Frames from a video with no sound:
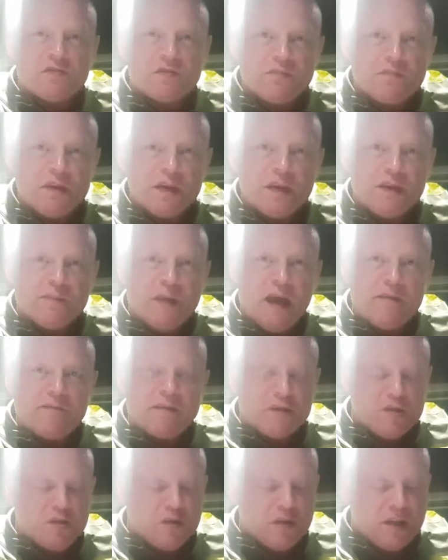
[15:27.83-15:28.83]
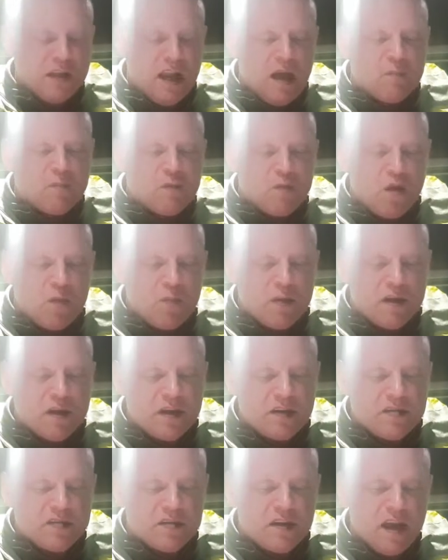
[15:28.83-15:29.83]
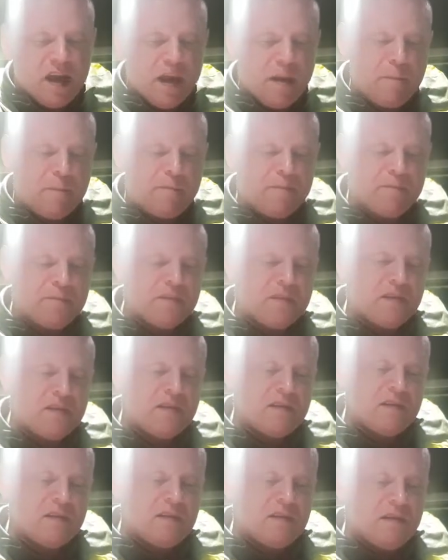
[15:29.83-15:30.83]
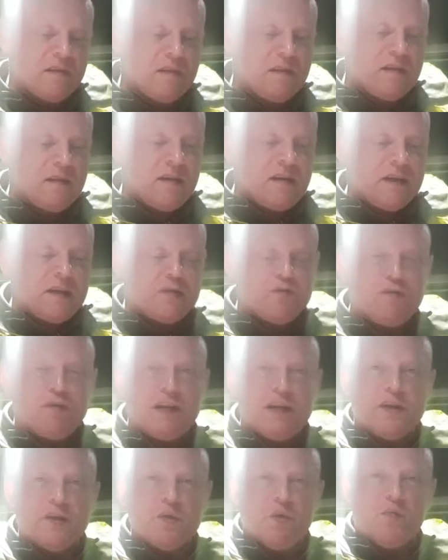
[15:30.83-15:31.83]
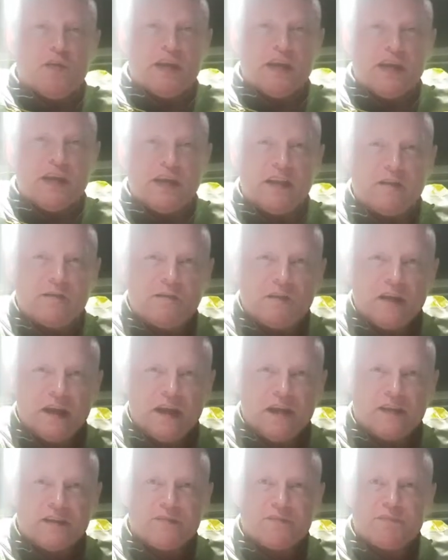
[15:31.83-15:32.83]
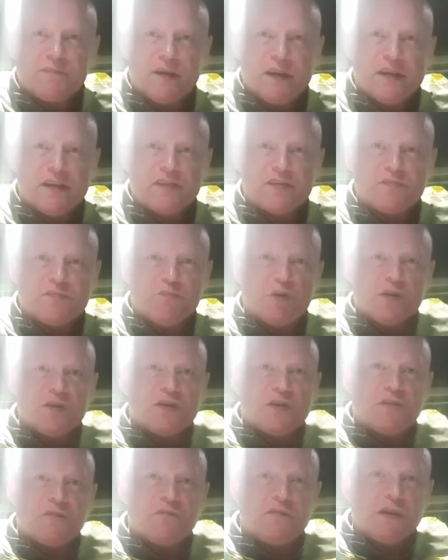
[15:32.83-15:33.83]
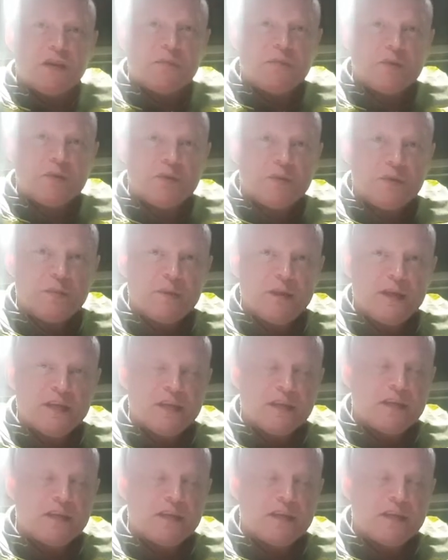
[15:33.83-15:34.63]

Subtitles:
It's a really heavy duty laptop, and it's really overkill for like playing, just watching a film, you know what I mean?